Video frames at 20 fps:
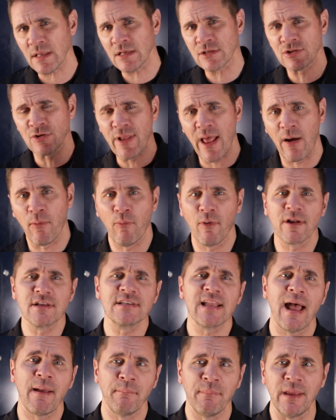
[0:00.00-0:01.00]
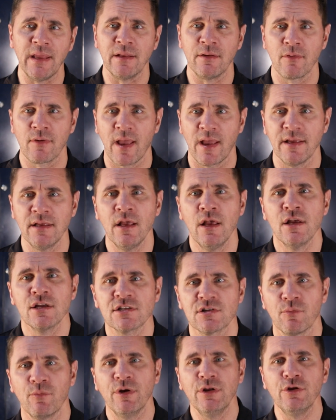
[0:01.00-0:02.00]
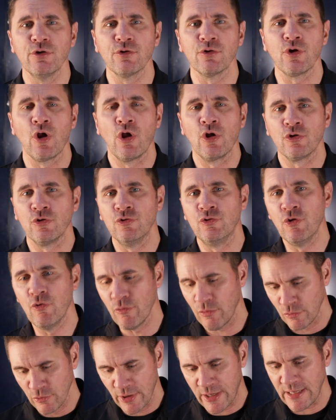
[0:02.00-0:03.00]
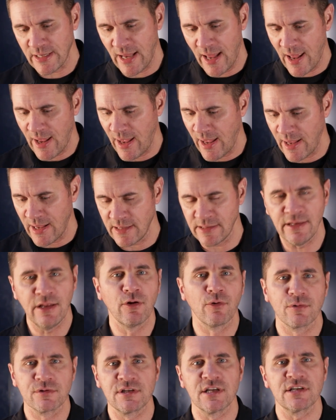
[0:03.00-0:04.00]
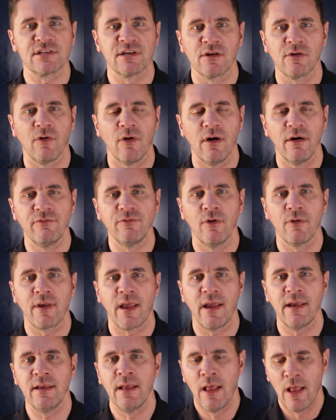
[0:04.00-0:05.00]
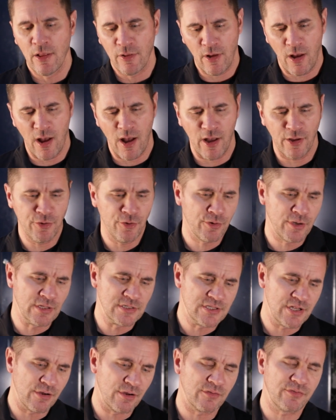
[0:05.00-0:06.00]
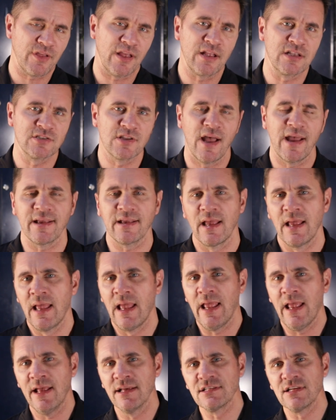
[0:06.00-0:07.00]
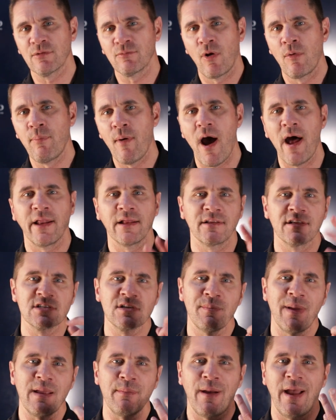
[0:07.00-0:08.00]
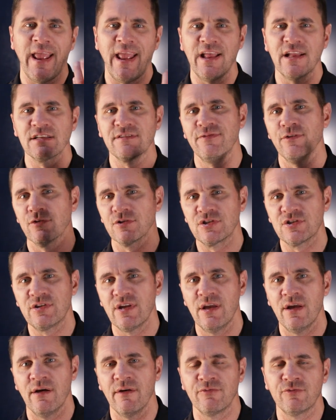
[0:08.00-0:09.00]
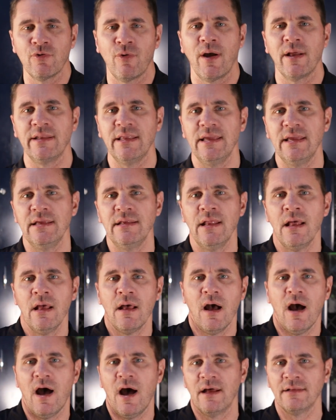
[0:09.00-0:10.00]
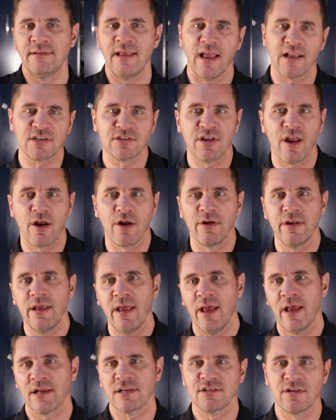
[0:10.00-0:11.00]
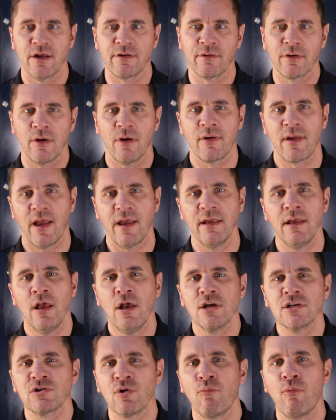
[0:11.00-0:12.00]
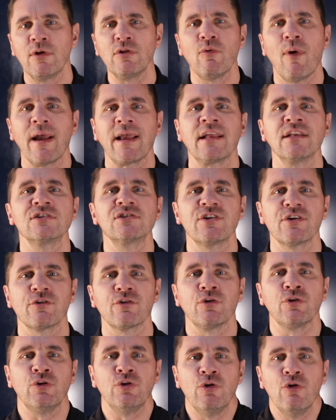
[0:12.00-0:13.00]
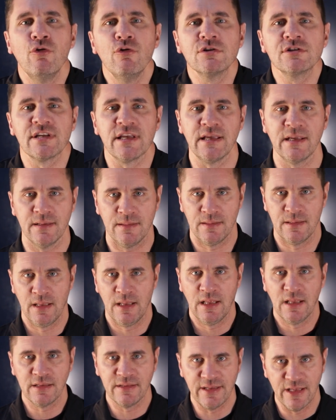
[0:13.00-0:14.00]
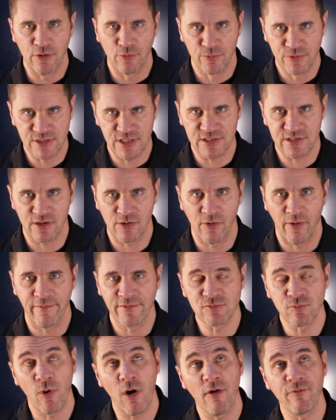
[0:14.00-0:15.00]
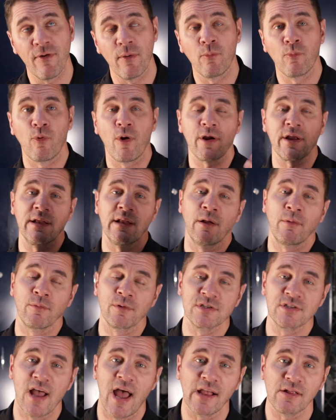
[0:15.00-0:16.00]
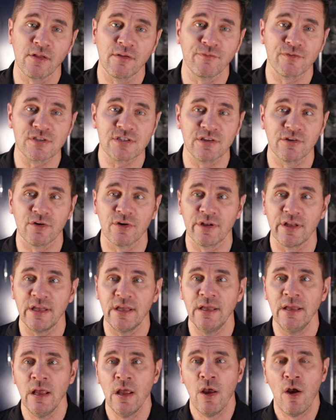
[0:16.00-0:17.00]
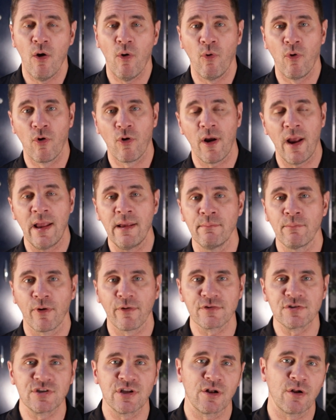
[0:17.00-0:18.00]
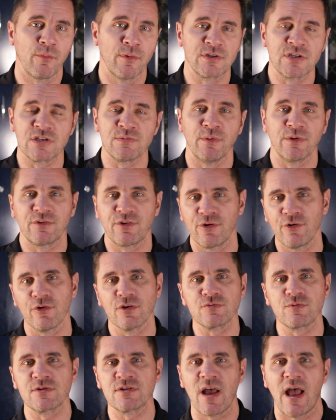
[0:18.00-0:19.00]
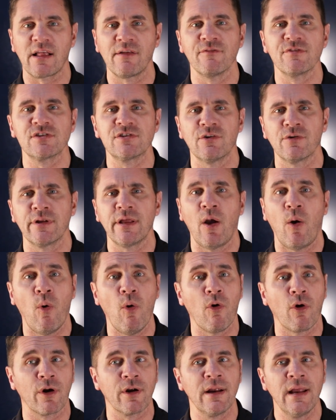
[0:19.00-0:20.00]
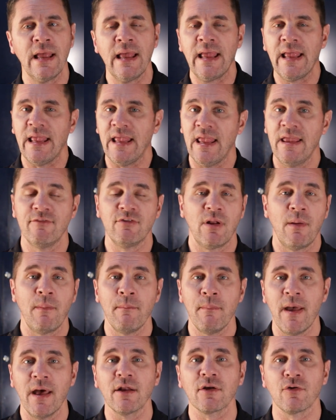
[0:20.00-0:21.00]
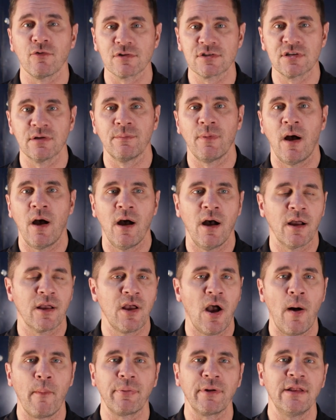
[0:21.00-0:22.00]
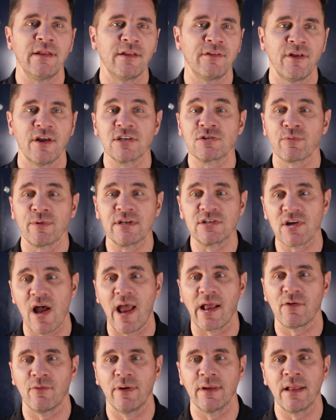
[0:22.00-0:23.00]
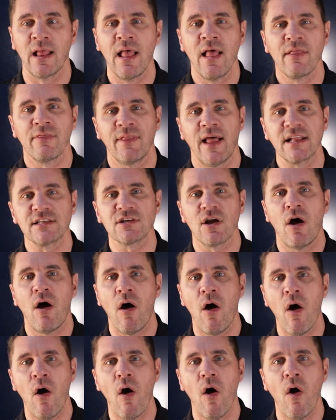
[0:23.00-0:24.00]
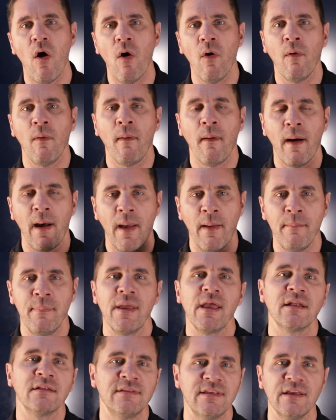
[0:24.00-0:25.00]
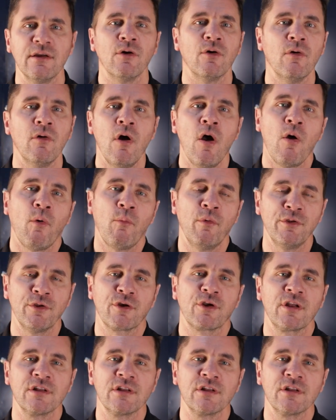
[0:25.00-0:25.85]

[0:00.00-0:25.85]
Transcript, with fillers: So now, what does that mean, okay? So when you're do, looking at a needle-resistant glove, okay, uh, you're considering things like, is it robotic? Does it make my hands feel stiff? Do I need uh, dexterity, etc. okay? So when do I consider using needle-resistant gloves? Well, if I'm working in a recycling facility or a MRF center, which is materials recycling facility, or even a medical sub, uh, company that does recycling. That's all a big deal when you're